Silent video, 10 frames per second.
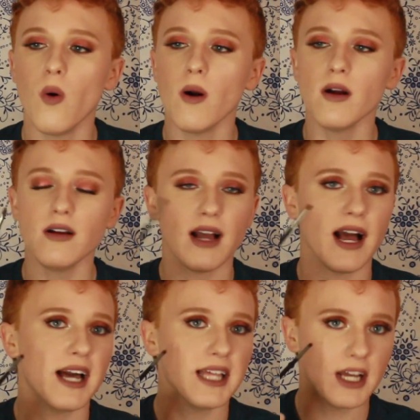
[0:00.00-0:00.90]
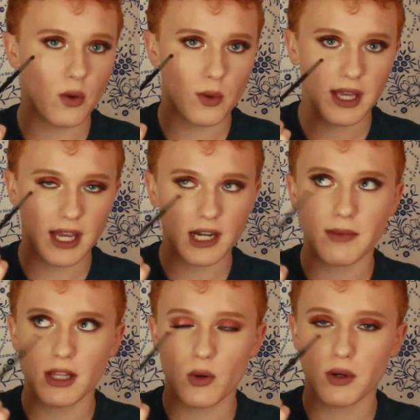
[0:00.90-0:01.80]
or I like going in
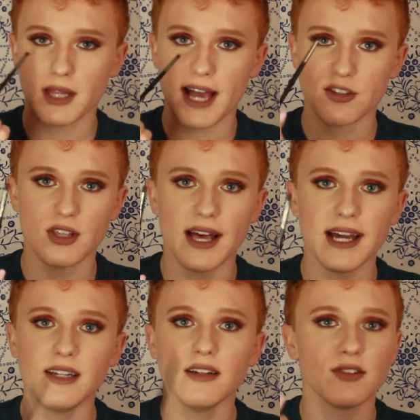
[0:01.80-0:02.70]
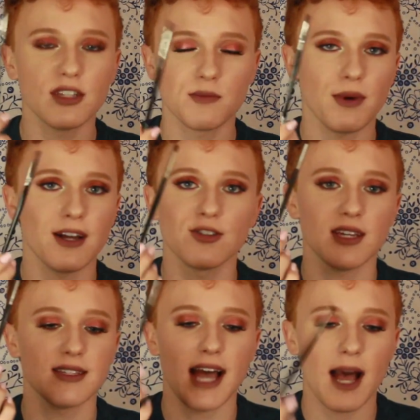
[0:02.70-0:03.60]
on my lower lash line. This
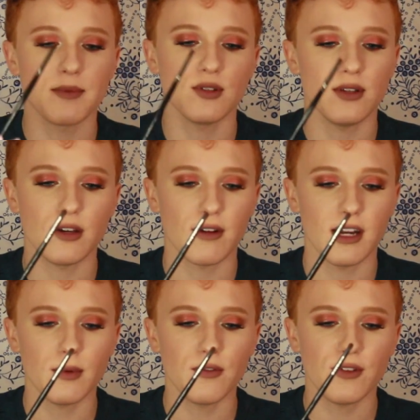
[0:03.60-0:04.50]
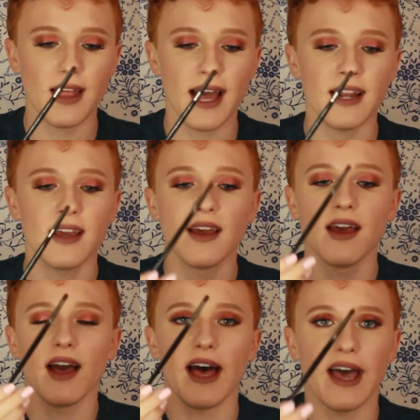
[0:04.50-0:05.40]
brush is absolutely incredible for that.
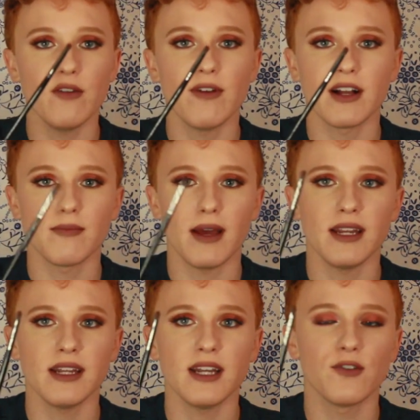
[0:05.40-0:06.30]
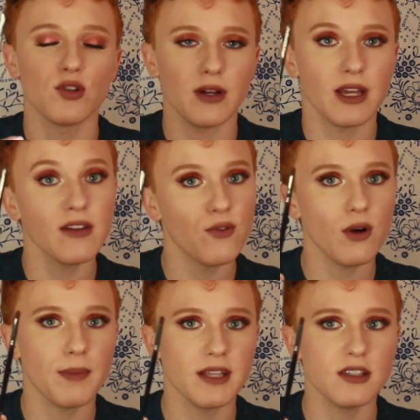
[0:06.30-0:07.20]
I recommend it if you're looking
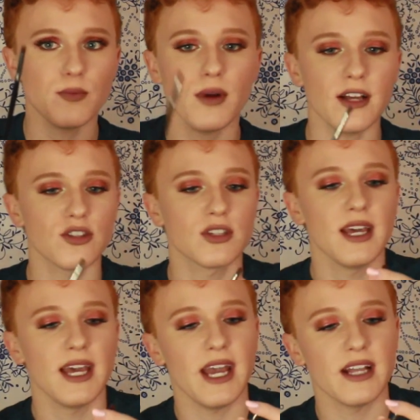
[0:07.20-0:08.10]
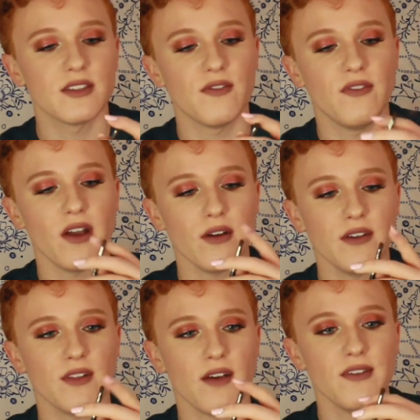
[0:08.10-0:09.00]
for a pencil brush. It's
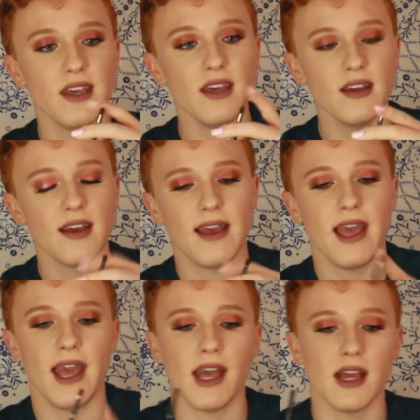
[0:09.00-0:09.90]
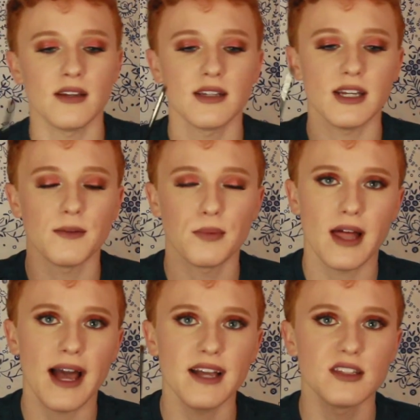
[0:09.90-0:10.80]
very fluffy and it
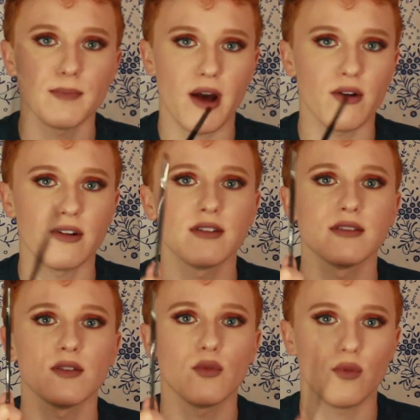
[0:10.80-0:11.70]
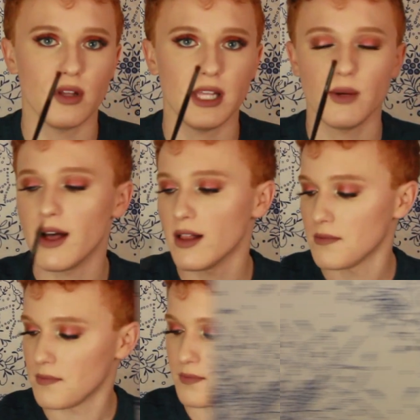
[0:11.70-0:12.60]
applies powders really well.
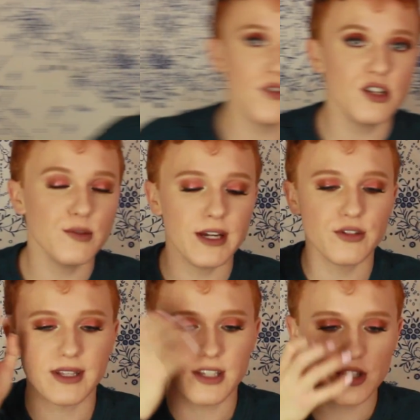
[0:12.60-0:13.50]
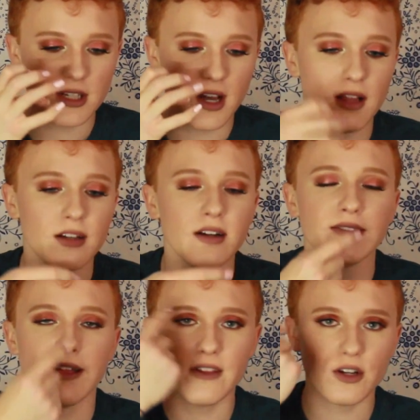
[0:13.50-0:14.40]
So after I do my transition
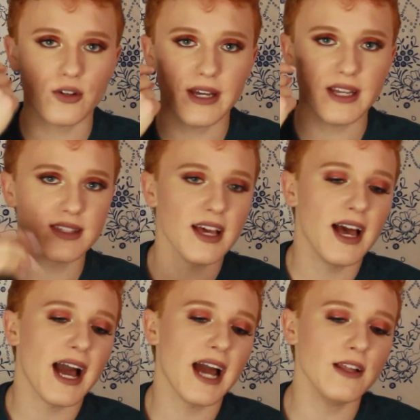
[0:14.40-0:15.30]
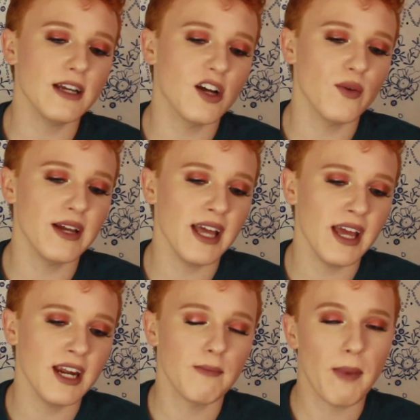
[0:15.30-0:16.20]
color, then the crease, I like going
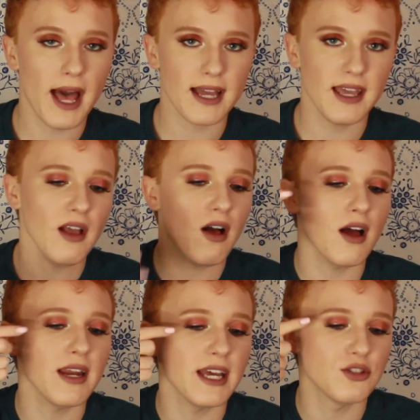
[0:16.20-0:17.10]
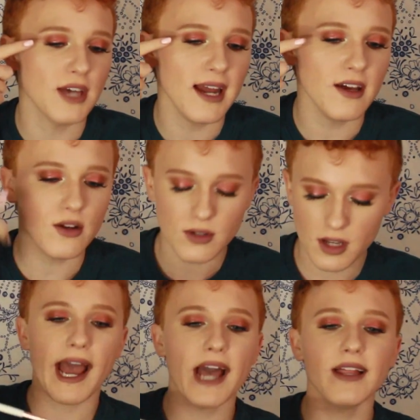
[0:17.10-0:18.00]
in and packing on a shadow.
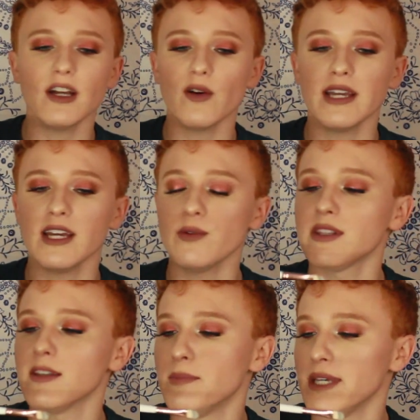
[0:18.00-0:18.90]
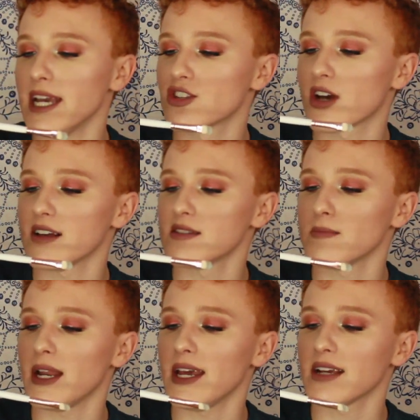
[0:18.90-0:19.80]
I like going in with the BH
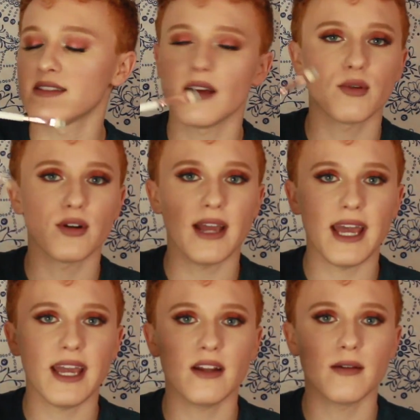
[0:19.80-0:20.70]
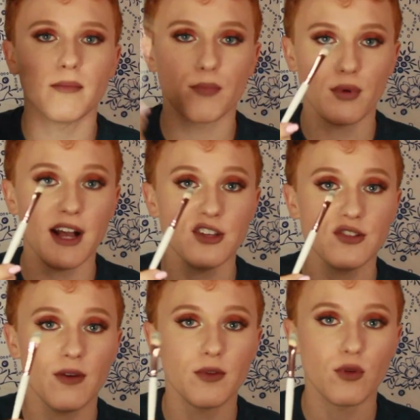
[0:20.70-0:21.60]
Cosmetics number 8
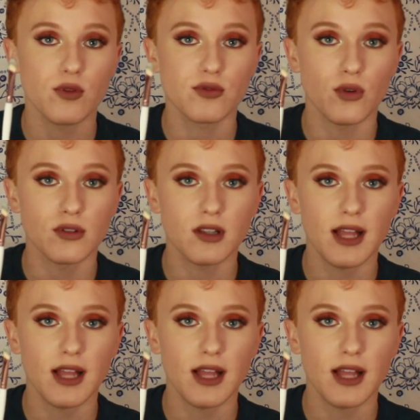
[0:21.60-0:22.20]
brush from the Rose Gold